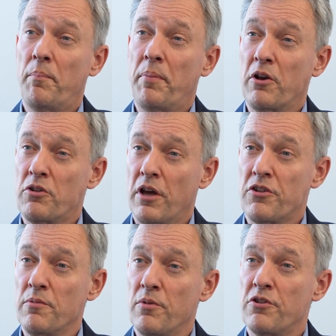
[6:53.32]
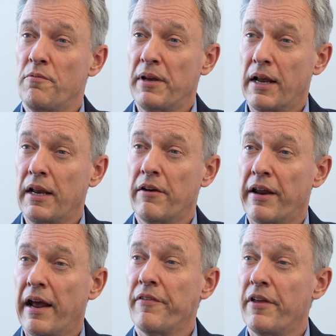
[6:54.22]
because customers have been
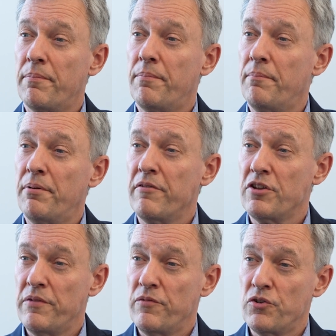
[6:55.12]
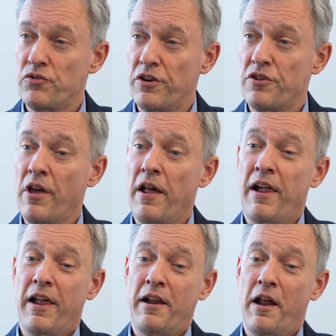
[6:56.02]
clearing out their previous inventories.
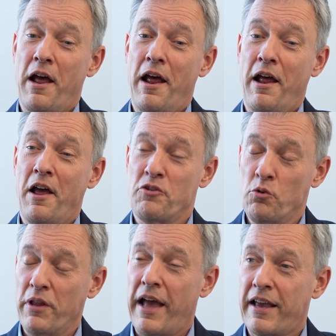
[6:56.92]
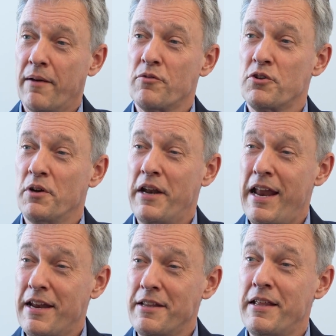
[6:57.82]
As all that comes to an
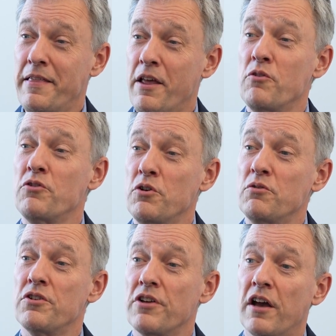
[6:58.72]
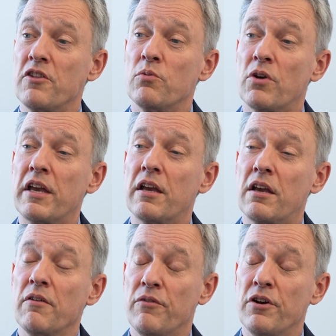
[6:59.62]
end, then those new designs will
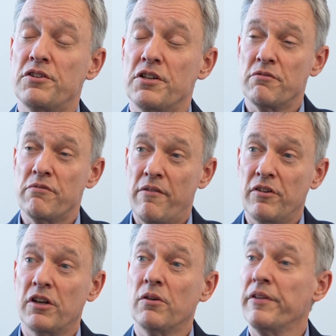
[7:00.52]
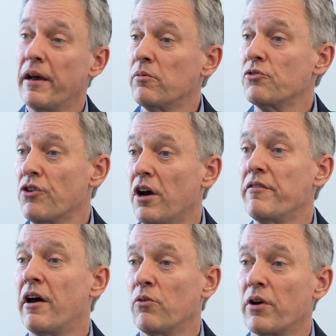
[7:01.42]
convert revenue, and that will
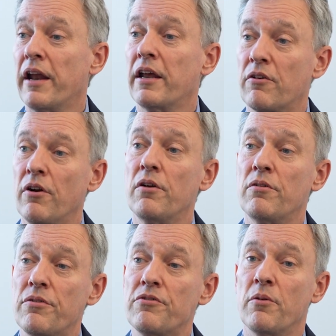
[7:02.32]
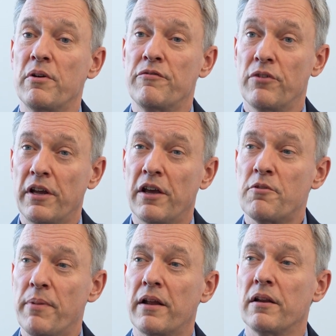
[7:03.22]
drive our organic growth. So we fully
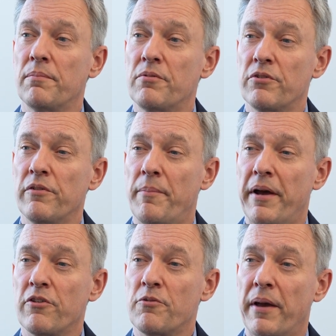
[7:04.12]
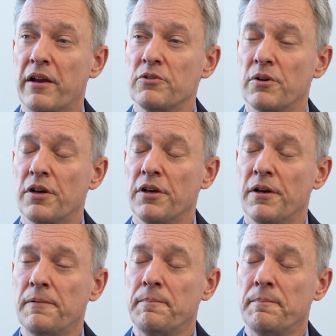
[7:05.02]
expect that sort of a bounce back to occur.